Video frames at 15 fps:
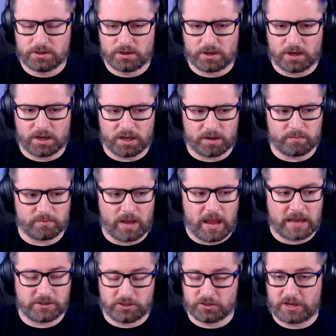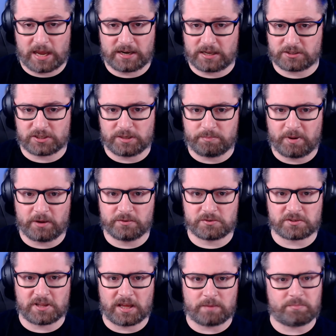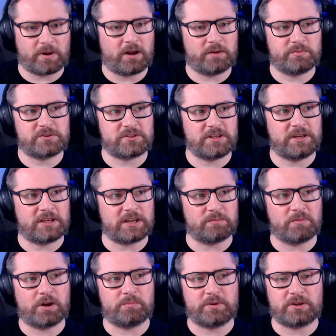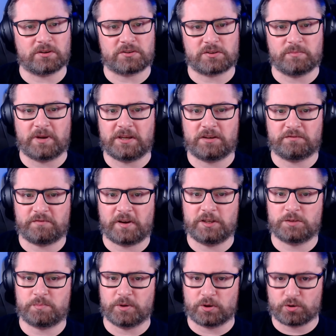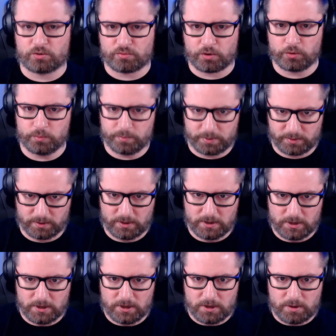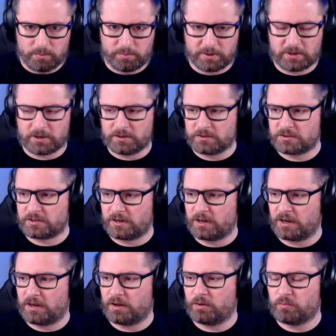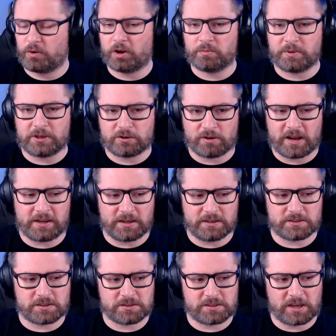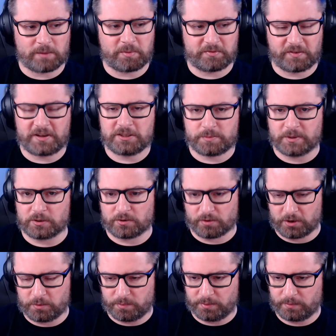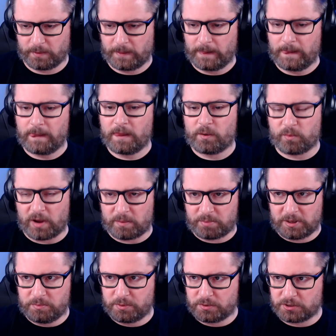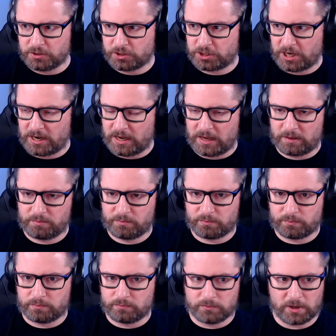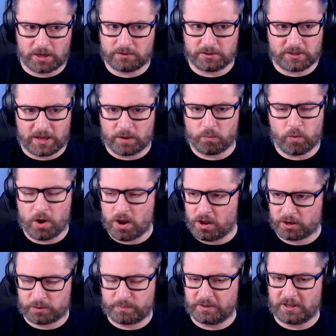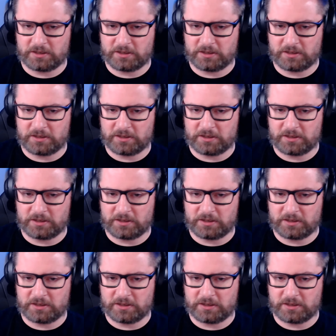and you can actually post there, but I was thinking it might be good to make a Facebook group, because what would be great is to set up a Facebook group where people can share not only their work, but their